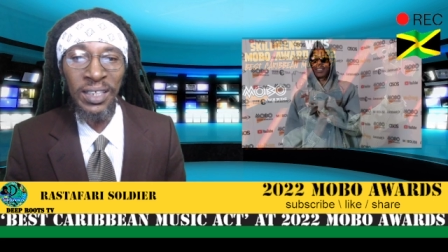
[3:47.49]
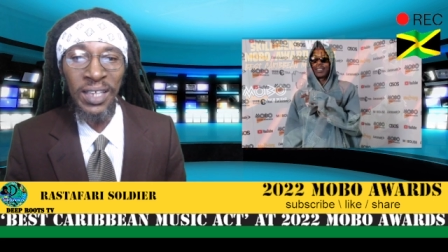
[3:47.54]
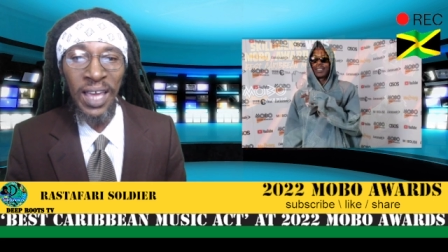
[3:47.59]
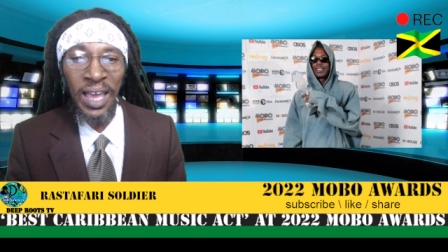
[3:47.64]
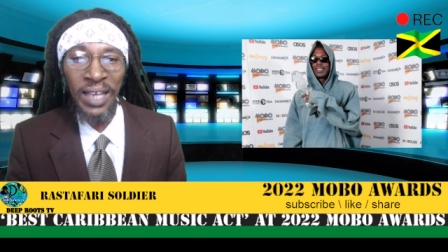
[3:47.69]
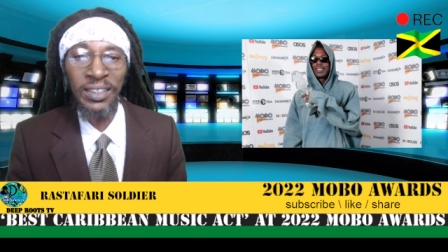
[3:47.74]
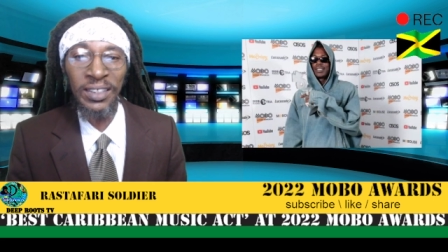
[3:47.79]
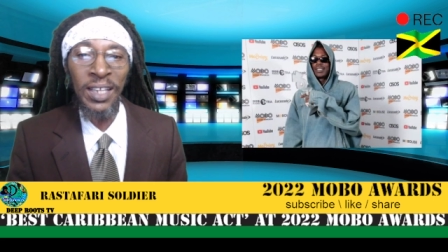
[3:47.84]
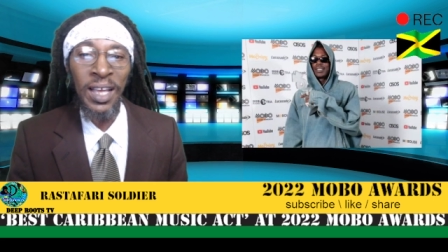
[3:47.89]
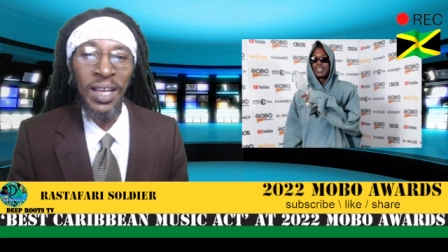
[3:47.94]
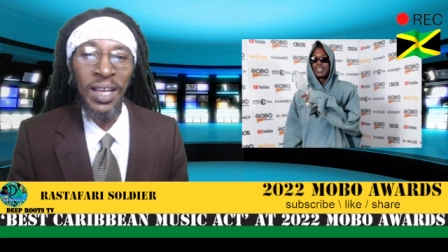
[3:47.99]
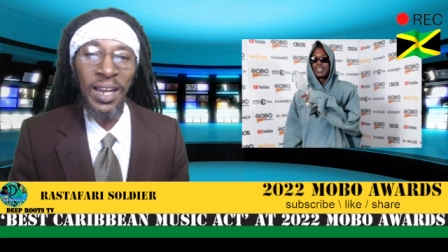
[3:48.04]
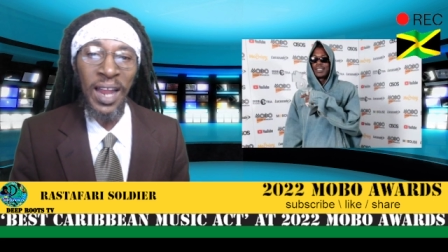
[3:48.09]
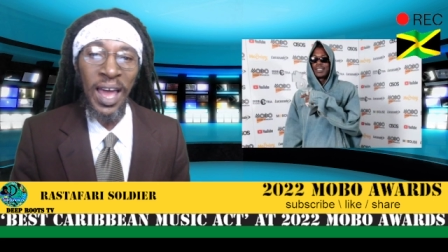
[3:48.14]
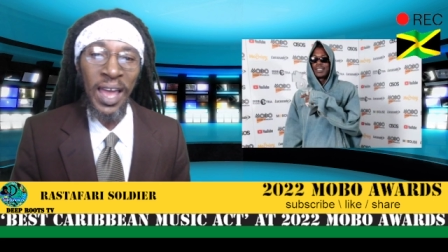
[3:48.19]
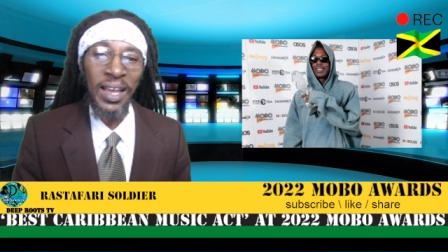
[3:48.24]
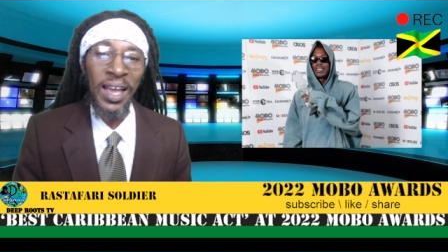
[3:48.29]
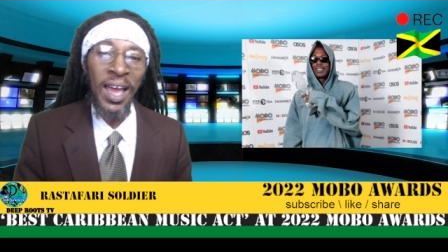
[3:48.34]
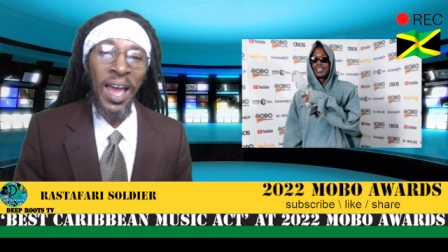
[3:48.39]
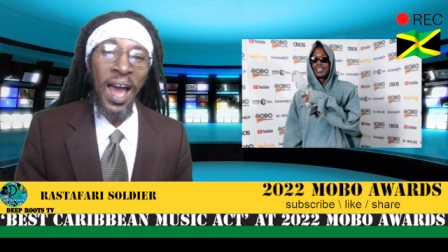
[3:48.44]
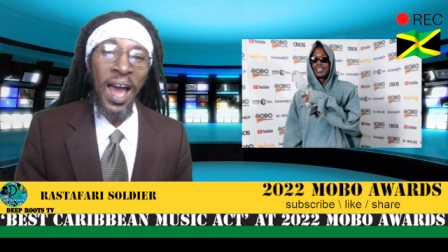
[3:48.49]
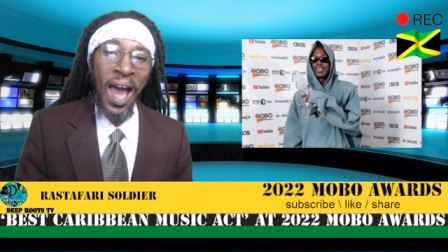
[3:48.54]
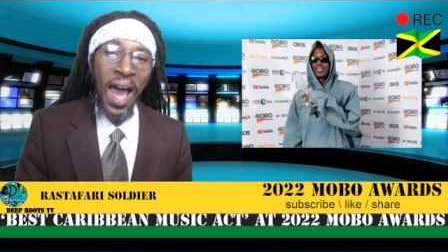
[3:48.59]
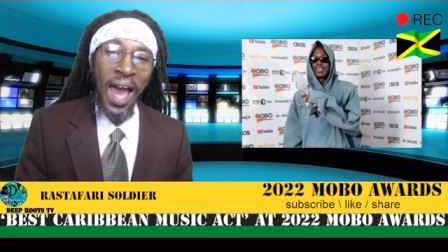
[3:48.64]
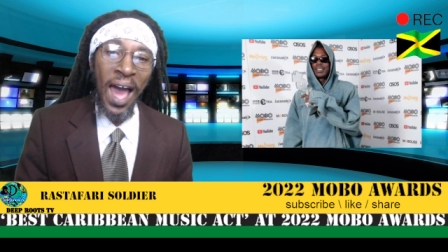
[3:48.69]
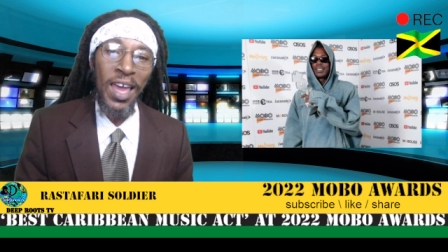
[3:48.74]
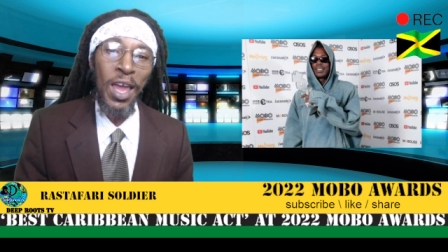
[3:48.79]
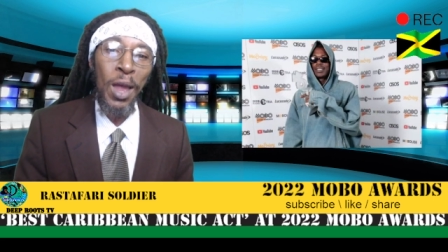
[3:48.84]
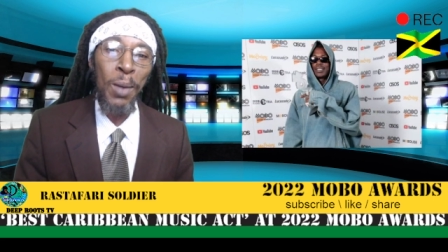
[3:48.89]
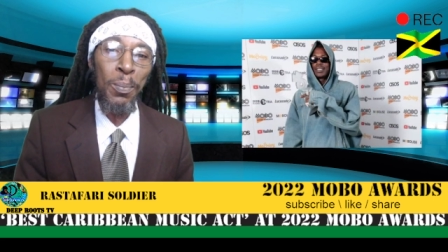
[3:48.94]
Yes, like,
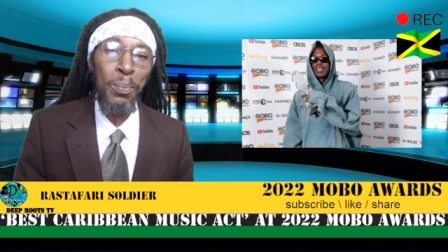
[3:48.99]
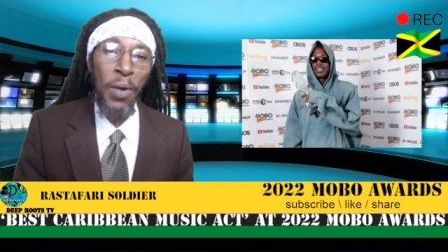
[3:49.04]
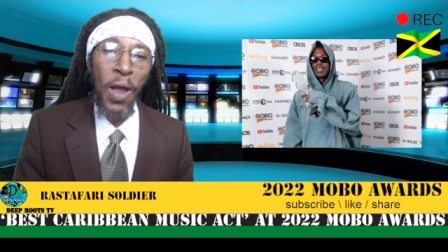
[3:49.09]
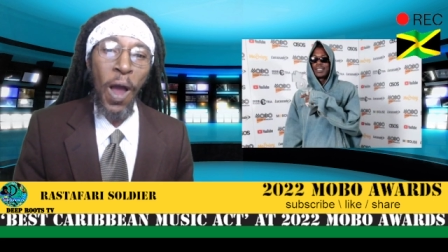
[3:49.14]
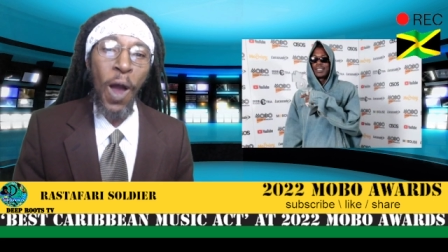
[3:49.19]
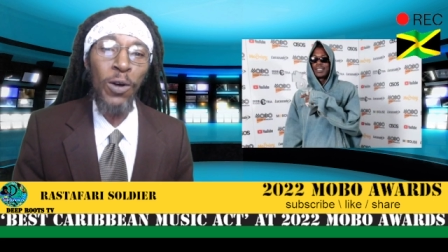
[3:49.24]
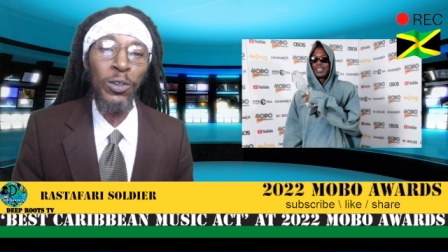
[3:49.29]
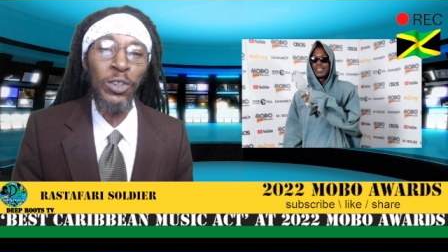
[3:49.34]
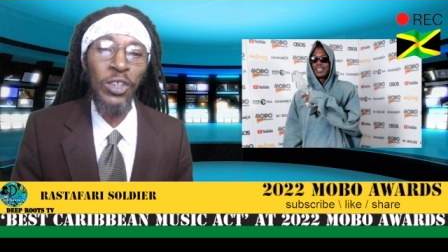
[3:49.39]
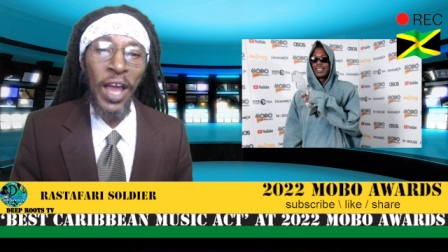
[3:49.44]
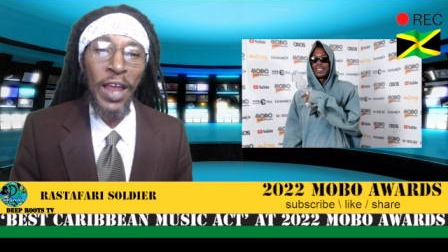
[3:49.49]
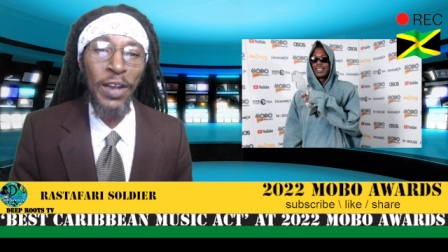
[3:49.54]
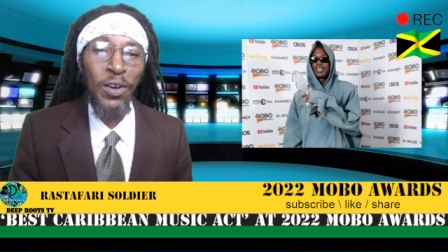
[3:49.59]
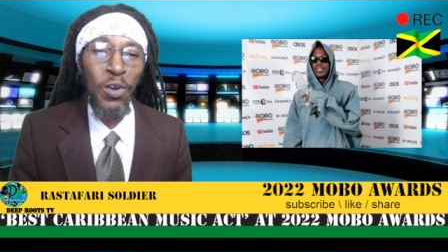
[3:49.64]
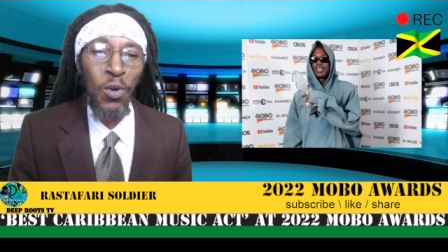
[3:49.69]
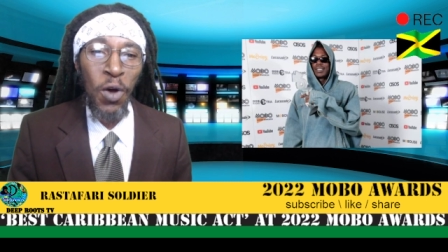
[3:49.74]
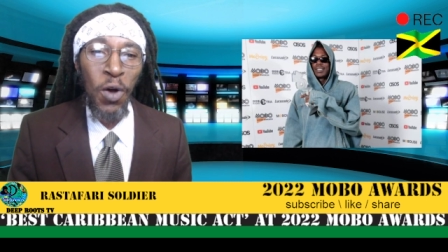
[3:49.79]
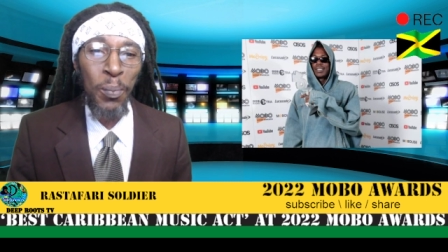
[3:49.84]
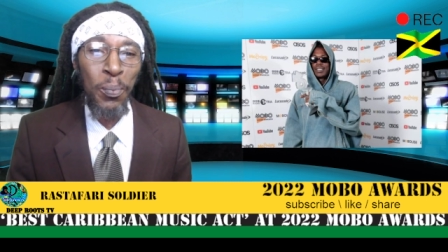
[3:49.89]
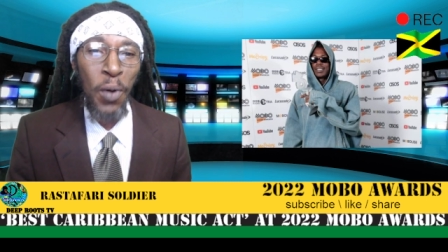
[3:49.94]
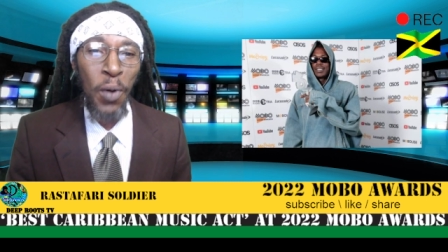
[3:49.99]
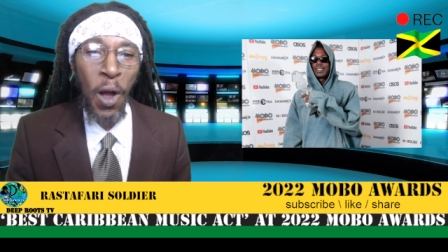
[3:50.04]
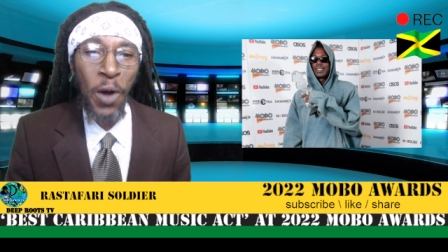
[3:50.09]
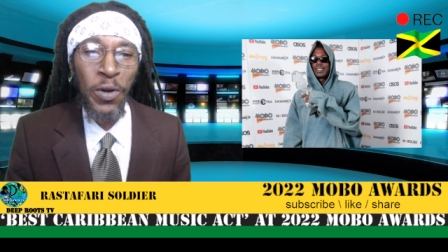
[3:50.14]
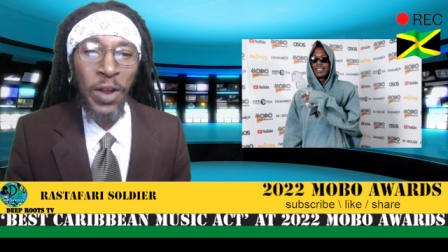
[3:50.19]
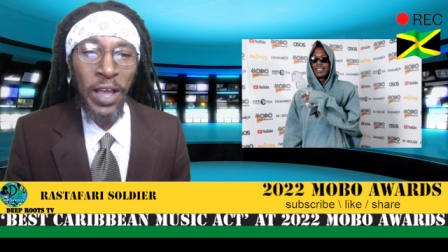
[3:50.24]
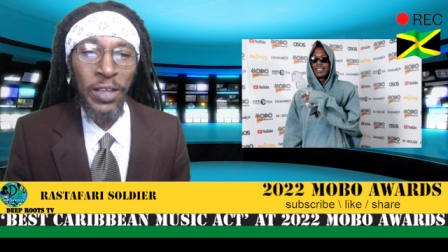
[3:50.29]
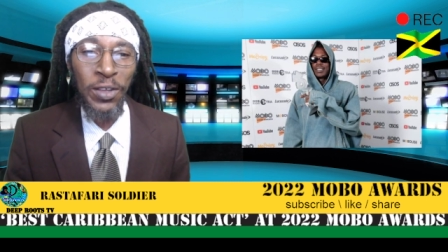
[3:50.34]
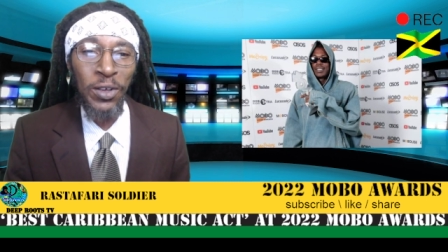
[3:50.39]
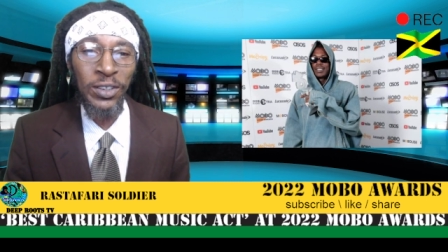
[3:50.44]
hi, proud Jano,
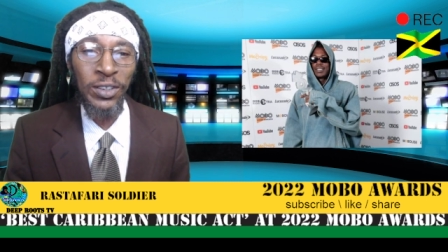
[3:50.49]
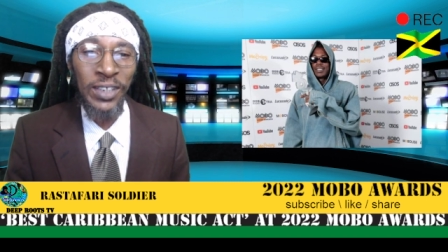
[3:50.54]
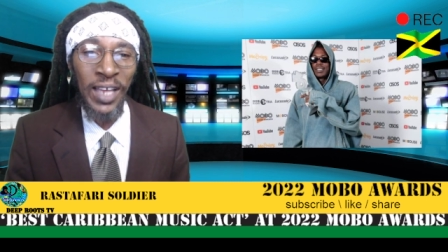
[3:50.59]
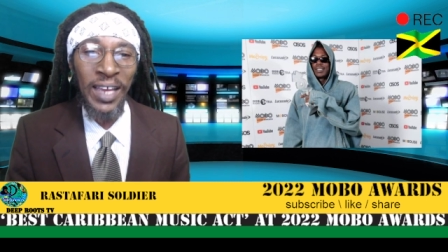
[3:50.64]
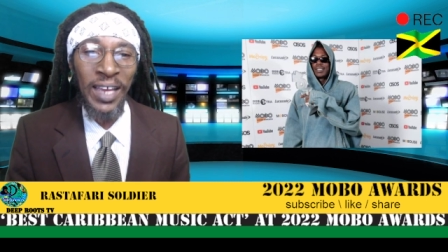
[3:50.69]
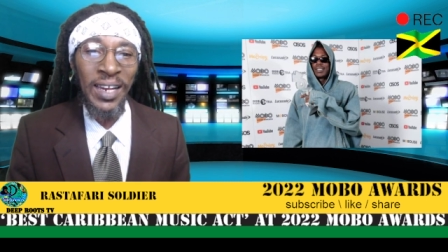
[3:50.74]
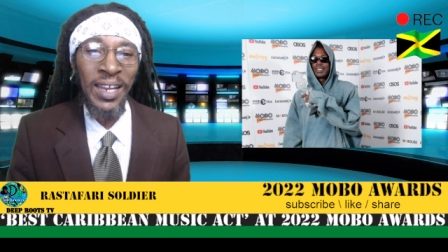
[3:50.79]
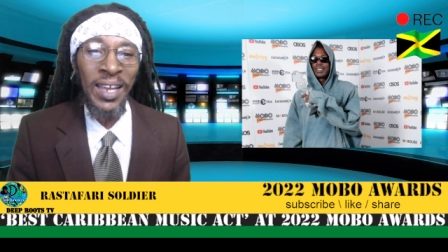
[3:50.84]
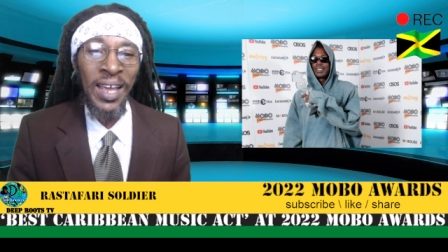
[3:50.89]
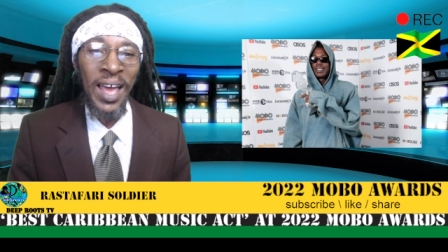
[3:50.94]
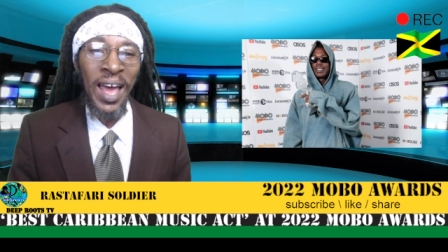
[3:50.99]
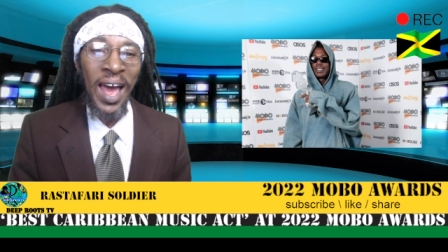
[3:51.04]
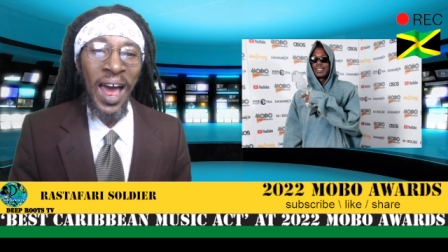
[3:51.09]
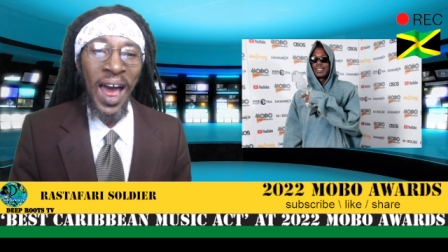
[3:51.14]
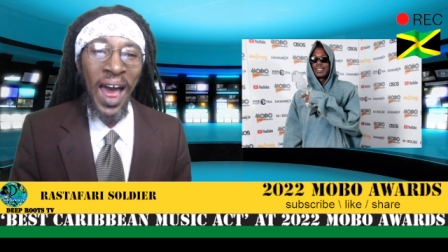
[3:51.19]
proud that you said,